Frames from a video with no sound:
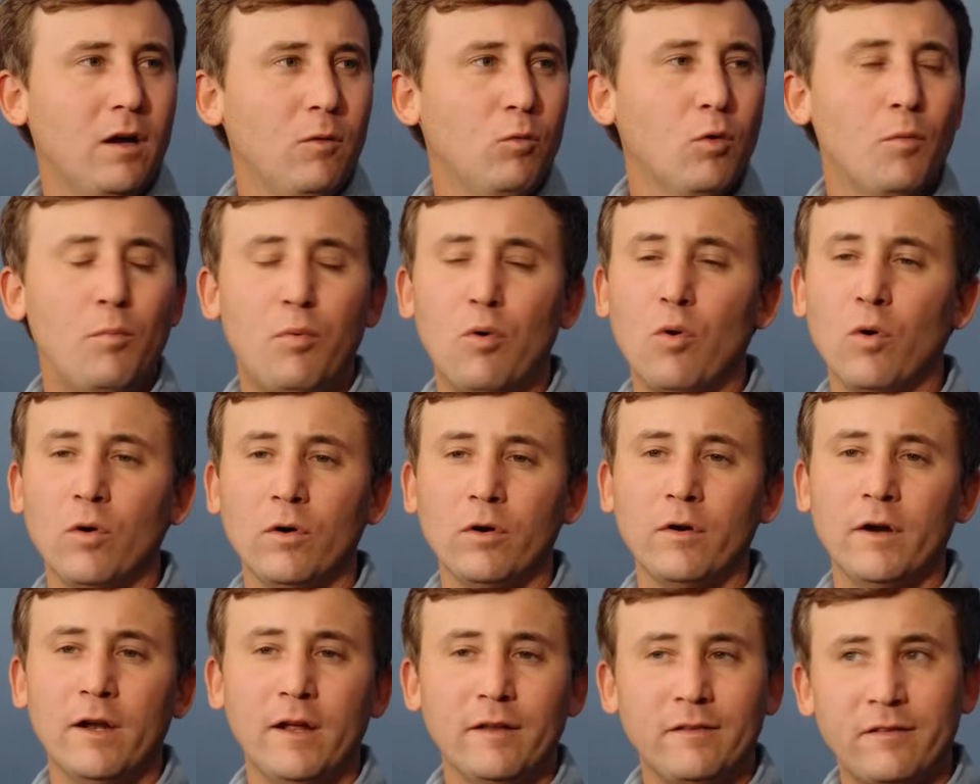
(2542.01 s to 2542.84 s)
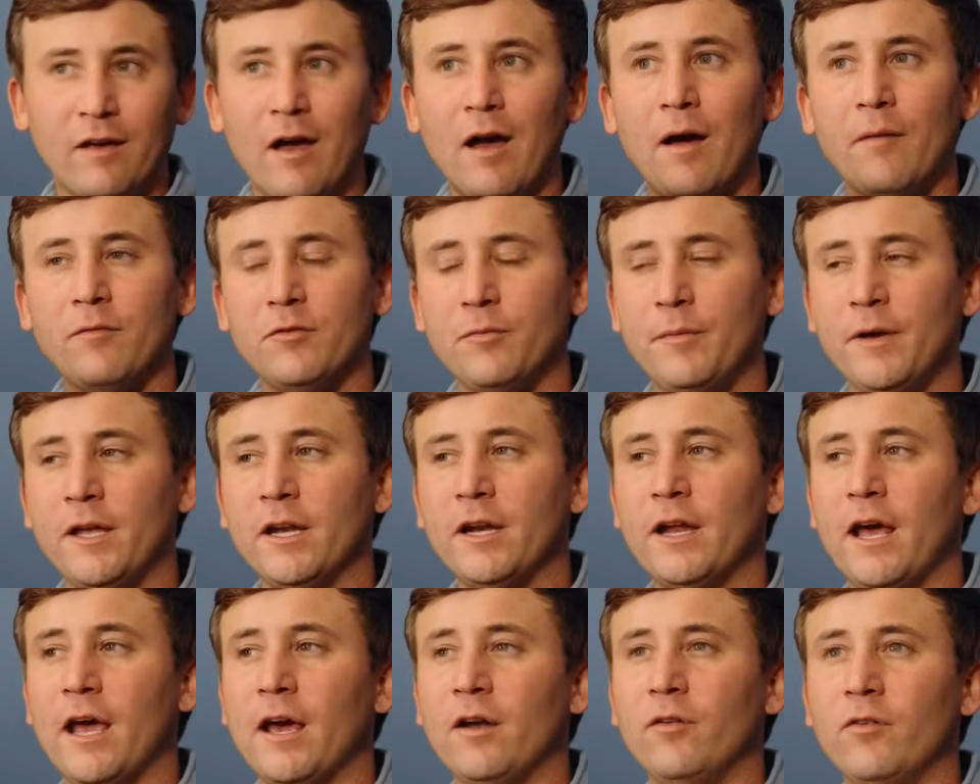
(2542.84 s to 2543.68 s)
reporter and at times being
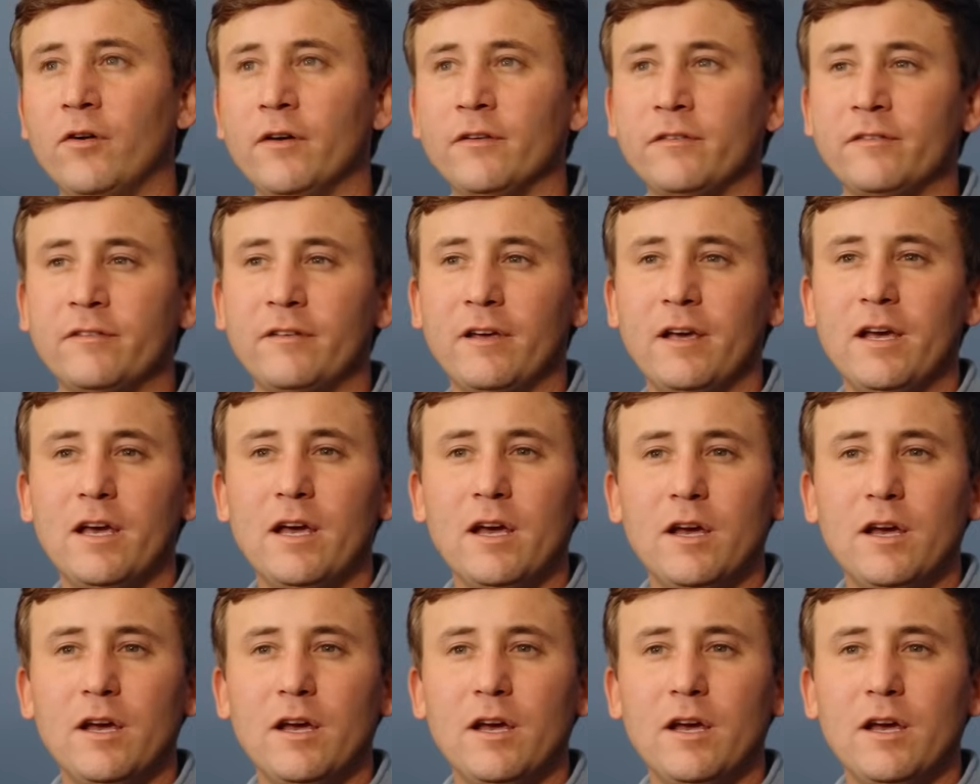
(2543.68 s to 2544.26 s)
an analyst,